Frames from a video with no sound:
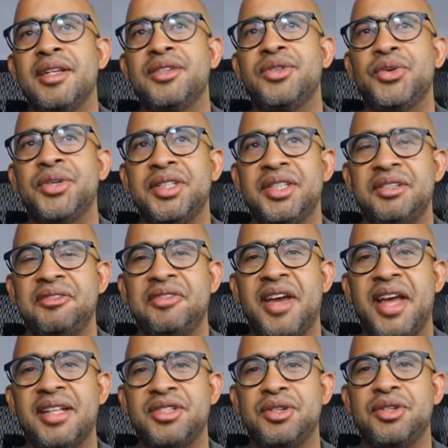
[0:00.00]
during the
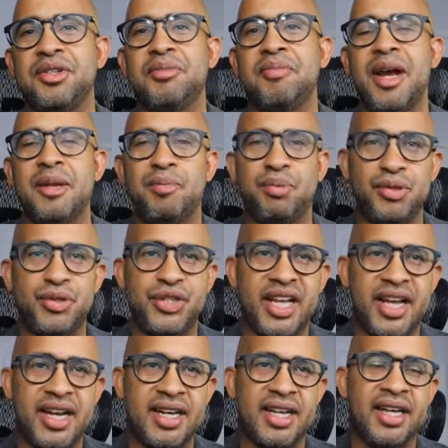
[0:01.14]
events, by
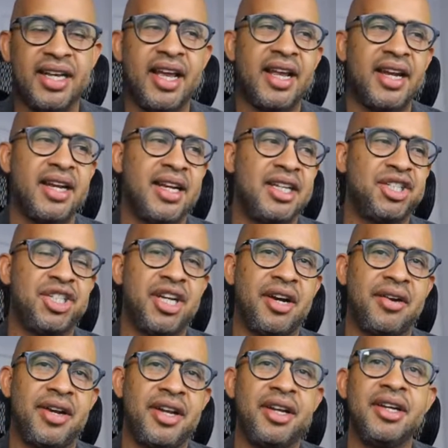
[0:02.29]
presenting and
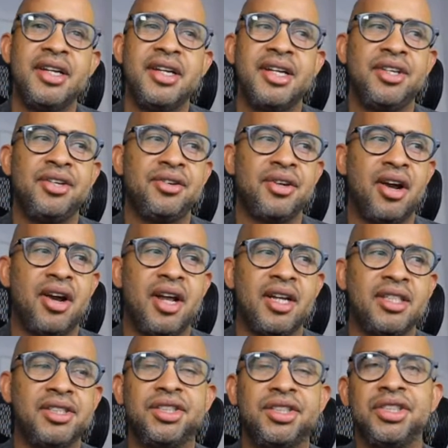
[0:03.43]
sharing your
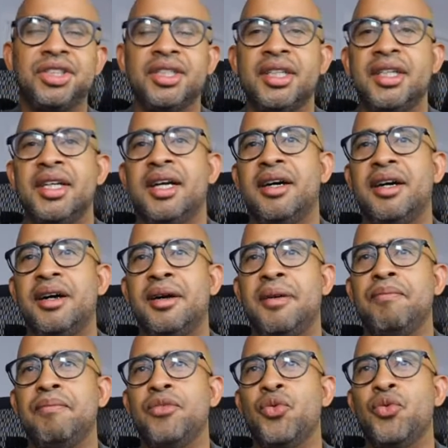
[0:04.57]
knowledge
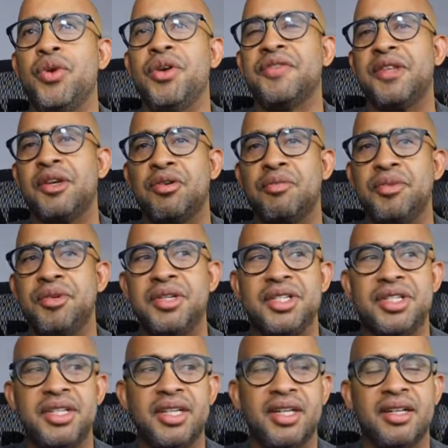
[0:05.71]
with the
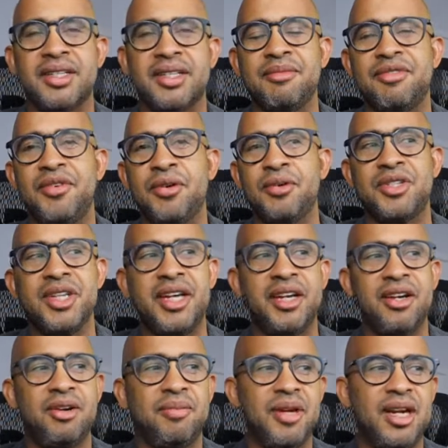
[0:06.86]
community. Some folks say,
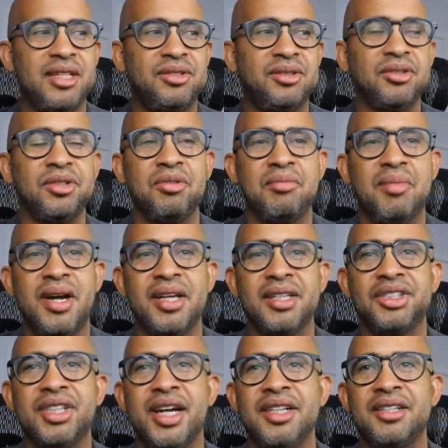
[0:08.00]
"Oh, but I don't know
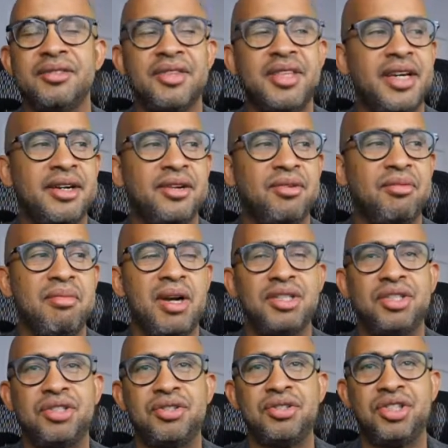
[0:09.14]
much. I don't think I know
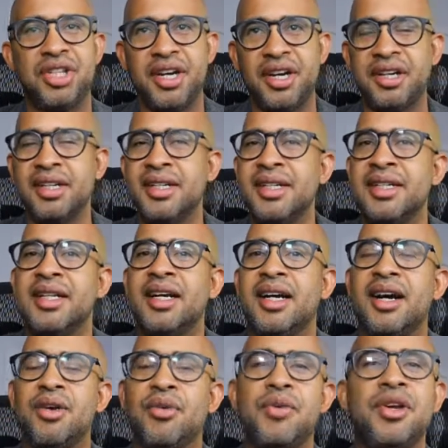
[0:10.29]
much to share."
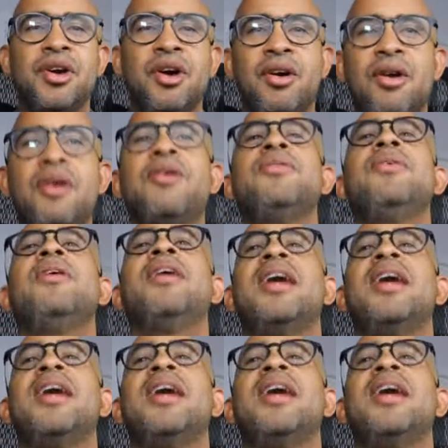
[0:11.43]
We all